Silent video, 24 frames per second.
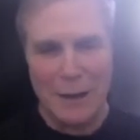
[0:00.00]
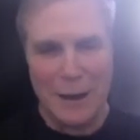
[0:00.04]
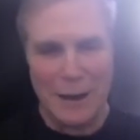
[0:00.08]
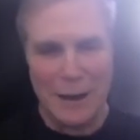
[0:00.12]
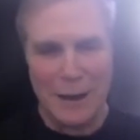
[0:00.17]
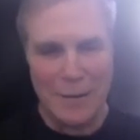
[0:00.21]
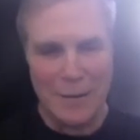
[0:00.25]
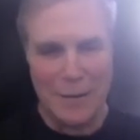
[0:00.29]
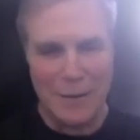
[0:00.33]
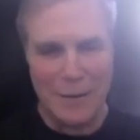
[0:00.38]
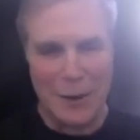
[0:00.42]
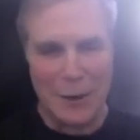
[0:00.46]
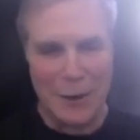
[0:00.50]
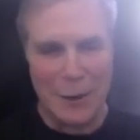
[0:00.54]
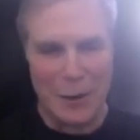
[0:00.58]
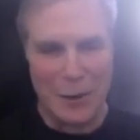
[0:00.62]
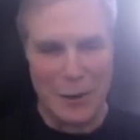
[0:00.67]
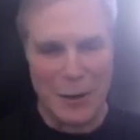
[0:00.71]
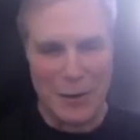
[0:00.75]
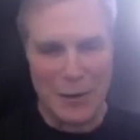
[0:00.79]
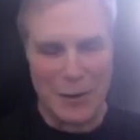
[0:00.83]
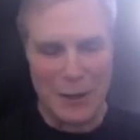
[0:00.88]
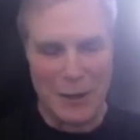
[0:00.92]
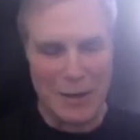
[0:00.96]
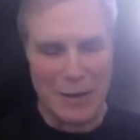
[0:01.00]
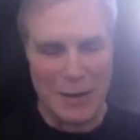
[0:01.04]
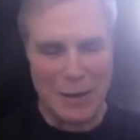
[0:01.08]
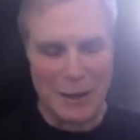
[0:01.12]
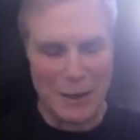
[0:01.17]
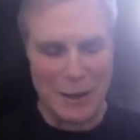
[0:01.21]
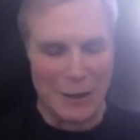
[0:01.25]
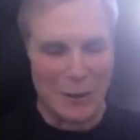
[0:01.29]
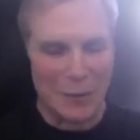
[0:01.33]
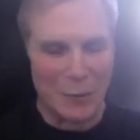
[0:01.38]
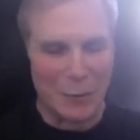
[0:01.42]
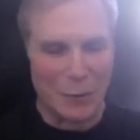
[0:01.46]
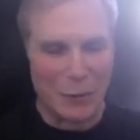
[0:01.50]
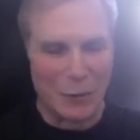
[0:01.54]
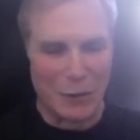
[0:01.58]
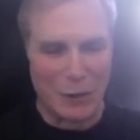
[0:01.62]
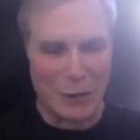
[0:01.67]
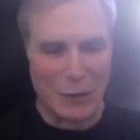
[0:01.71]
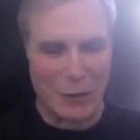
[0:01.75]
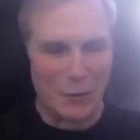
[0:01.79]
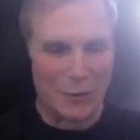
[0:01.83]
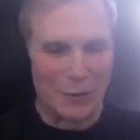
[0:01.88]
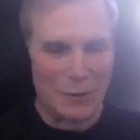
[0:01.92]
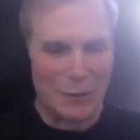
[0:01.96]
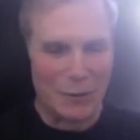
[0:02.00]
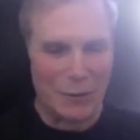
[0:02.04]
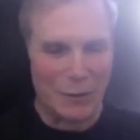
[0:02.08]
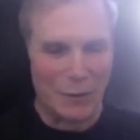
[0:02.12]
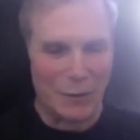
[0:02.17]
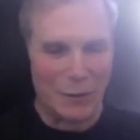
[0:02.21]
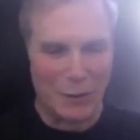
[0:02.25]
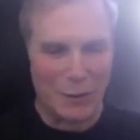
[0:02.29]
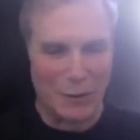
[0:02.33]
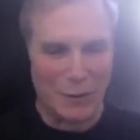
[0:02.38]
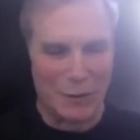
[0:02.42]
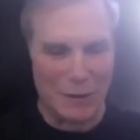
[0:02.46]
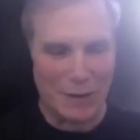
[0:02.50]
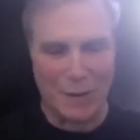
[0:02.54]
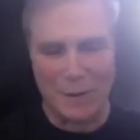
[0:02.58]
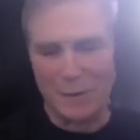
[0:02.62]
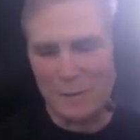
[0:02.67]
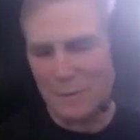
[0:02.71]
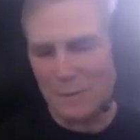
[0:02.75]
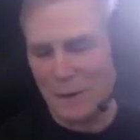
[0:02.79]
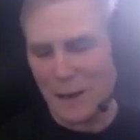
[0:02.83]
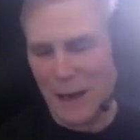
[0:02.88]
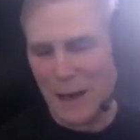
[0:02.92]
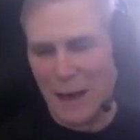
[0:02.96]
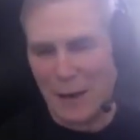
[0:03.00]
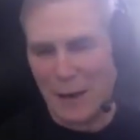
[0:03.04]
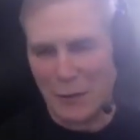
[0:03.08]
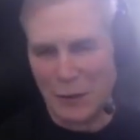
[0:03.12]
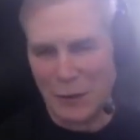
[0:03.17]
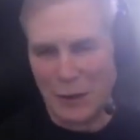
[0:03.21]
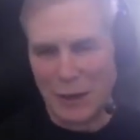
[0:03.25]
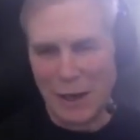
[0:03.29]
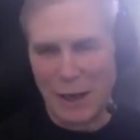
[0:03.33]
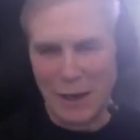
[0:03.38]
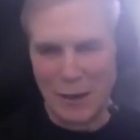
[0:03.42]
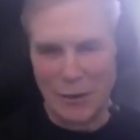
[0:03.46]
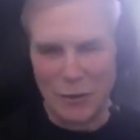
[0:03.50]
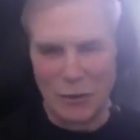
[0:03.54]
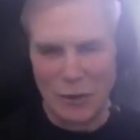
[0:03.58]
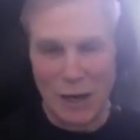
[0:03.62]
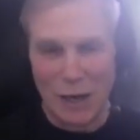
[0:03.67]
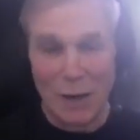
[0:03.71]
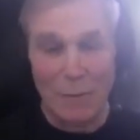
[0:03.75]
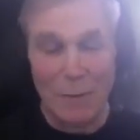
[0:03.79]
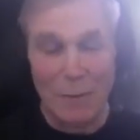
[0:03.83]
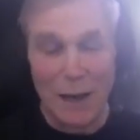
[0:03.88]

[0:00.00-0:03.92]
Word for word: and so I taught tennis for a year or two, and then actually got a job.